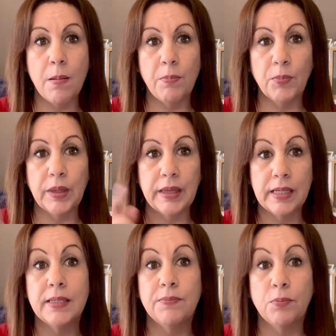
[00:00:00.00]
With
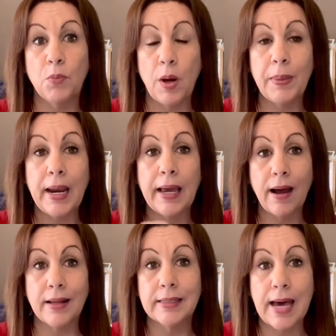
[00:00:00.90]
this one that I
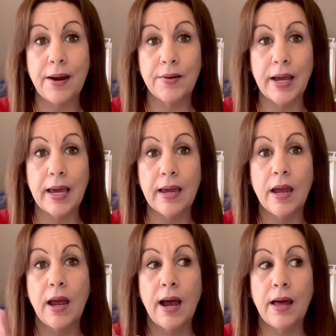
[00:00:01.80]
got Saturday,
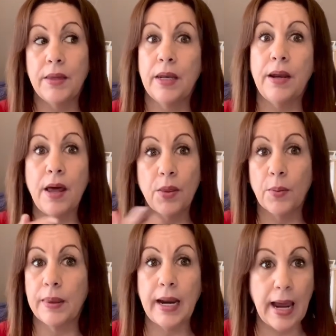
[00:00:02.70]
and then another
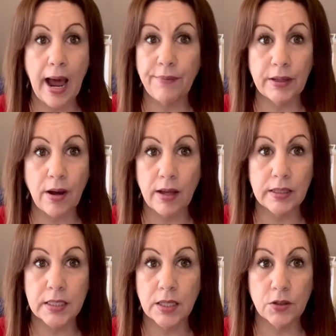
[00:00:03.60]
one that I haven't got
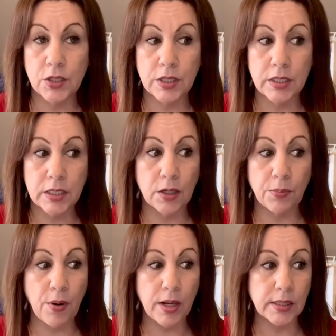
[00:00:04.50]
is still
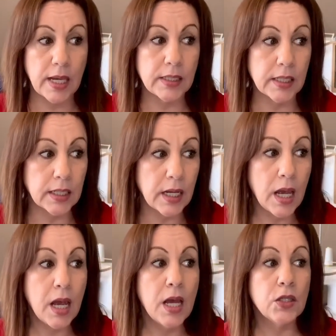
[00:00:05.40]
processing.
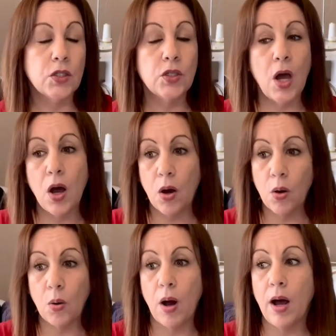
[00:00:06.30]

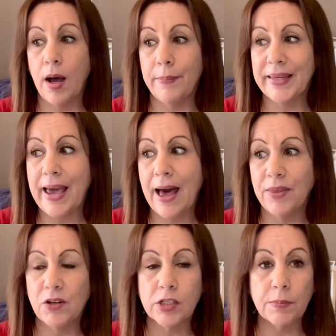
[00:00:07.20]
So yeah, and
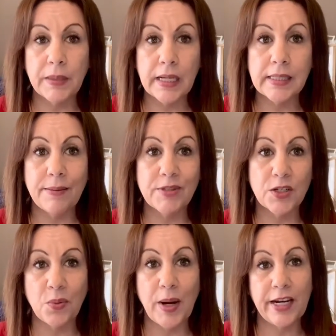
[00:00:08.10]
there are some things I'm
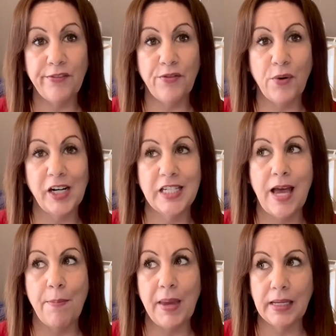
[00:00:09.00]
still waiting for
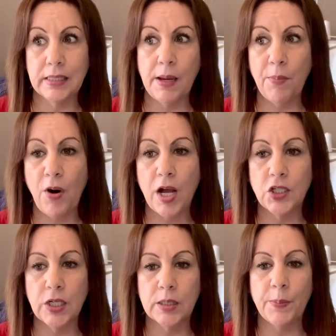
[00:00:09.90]
to make some
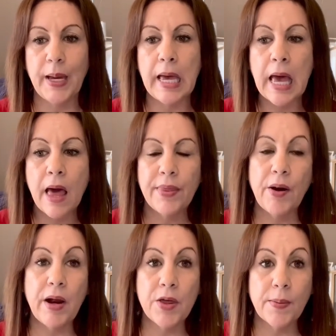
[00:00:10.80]
projects, but there
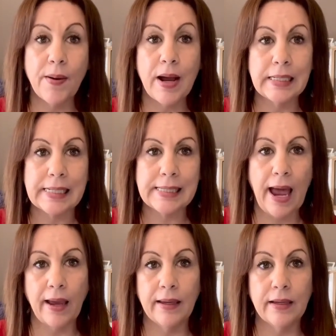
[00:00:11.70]
are other projects
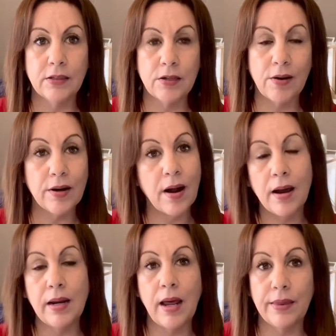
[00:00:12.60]
I can get started on,
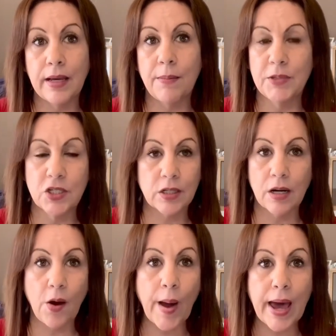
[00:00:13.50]
and I think I'm just gonna
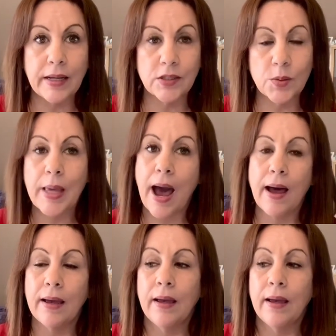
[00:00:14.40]
go ahead and do that.